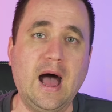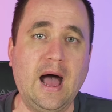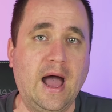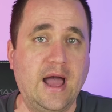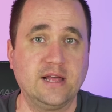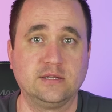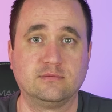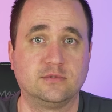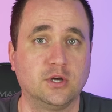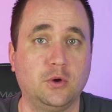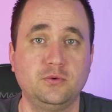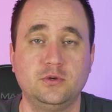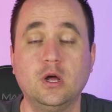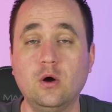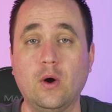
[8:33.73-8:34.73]
I
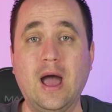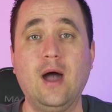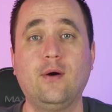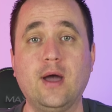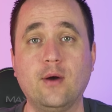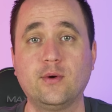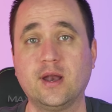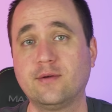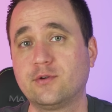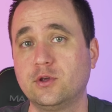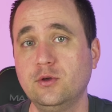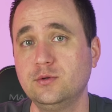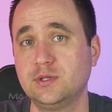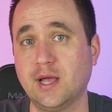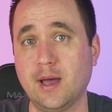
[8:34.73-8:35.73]
don't know how I would ever
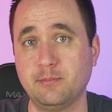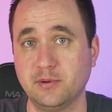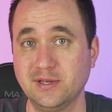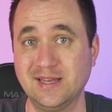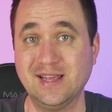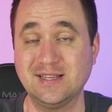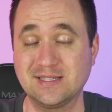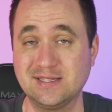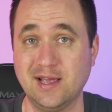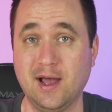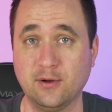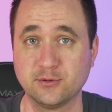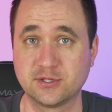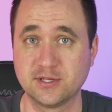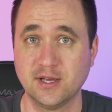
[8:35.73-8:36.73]
use that, but it
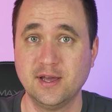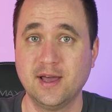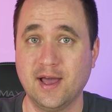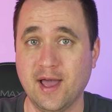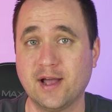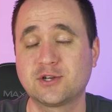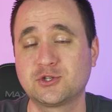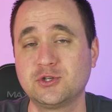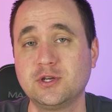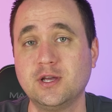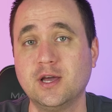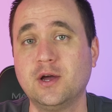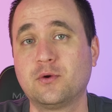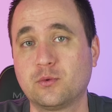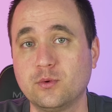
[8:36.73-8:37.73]
sounds actually
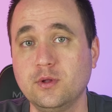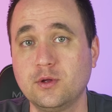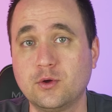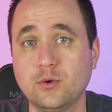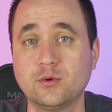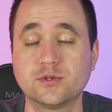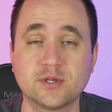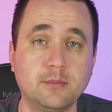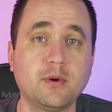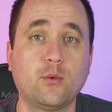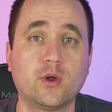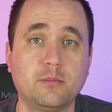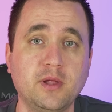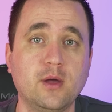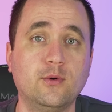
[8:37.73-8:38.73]
really cool. Something I
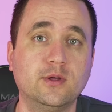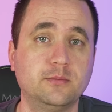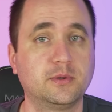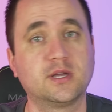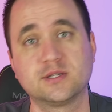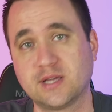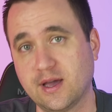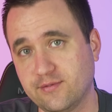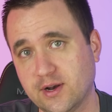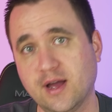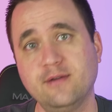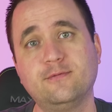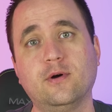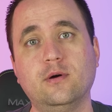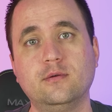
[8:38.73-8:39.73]
want to play with because I have an
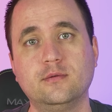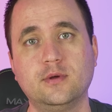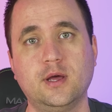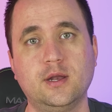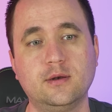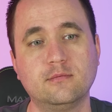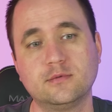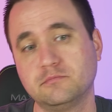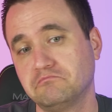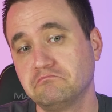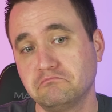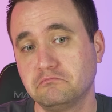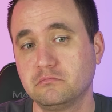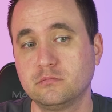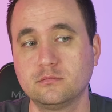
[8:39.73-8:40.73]
iPhone and
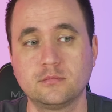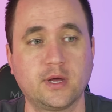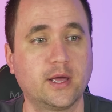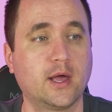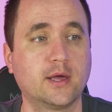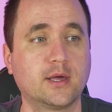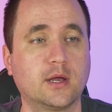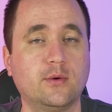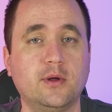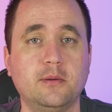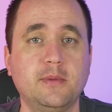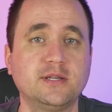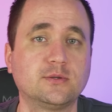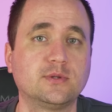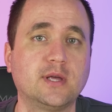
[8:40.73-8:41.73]
I, I kind of want to
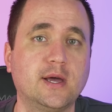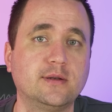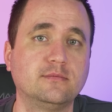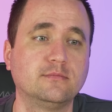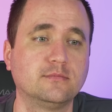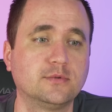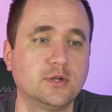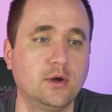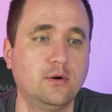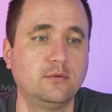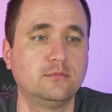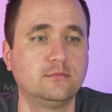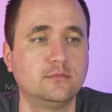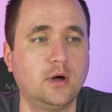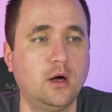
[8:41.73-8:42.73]
mess with that. So
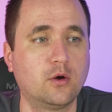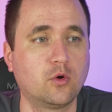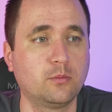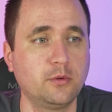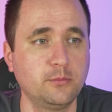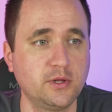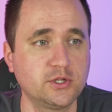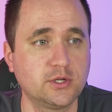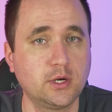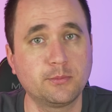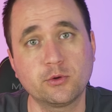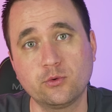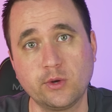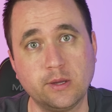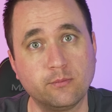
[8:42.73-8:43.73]
honorable mention
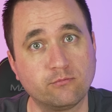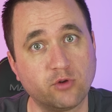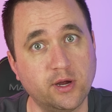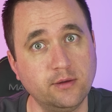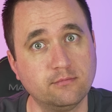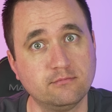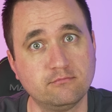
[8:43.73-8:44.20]
number three, right?